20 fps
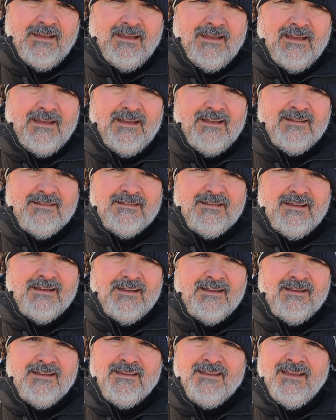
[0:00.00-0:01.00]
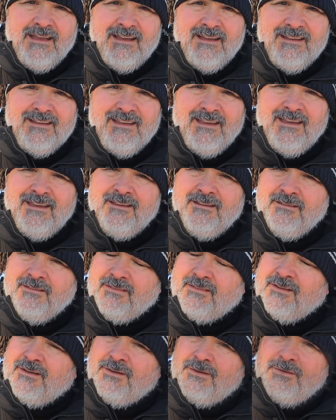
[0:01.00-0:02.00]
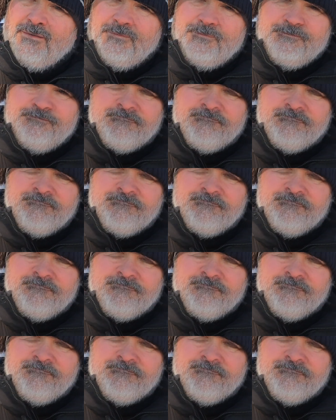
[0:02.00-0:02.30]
And uh, yeah, hey, so